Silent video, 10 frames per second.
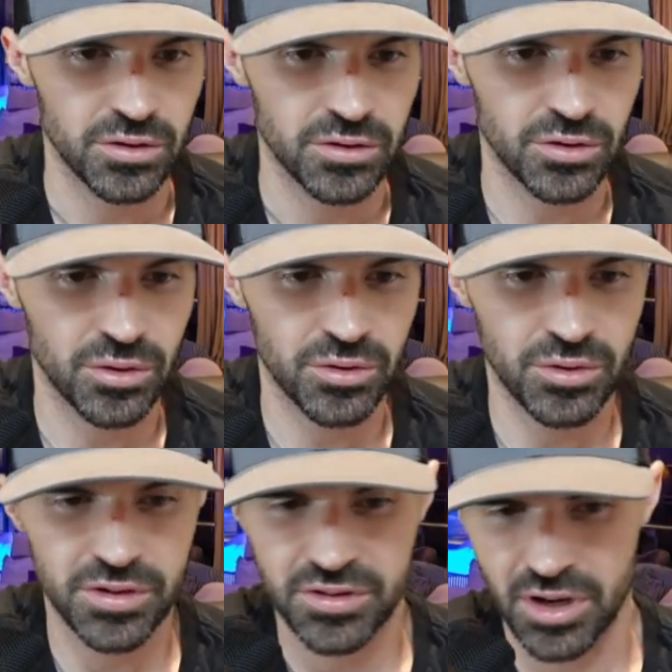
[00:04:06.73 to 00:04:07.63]
so there
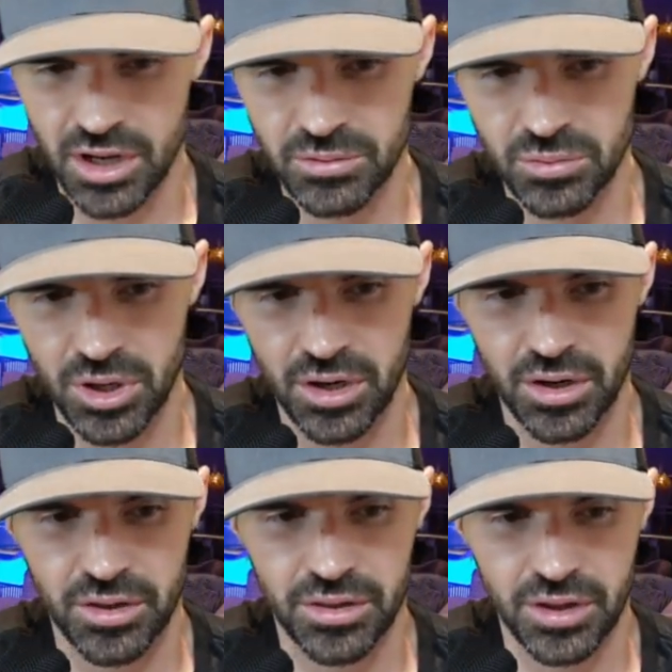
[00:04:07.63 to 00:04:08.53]
is times
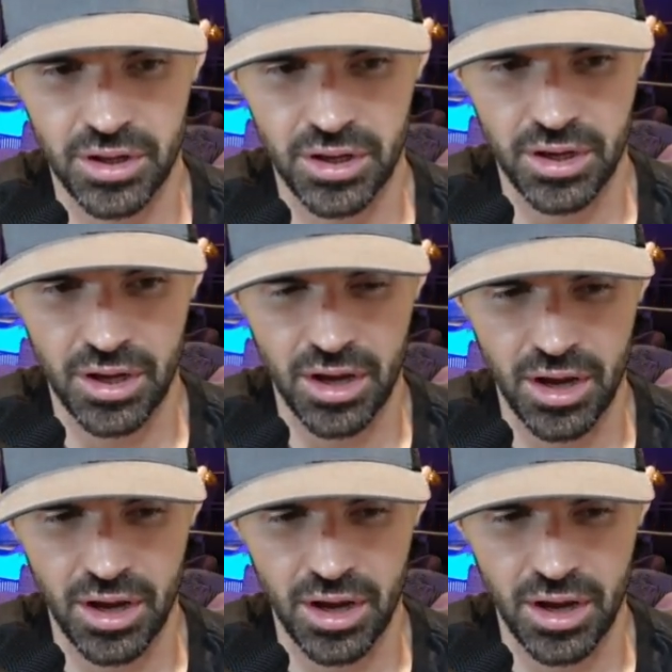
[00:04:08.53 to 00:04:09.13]
where the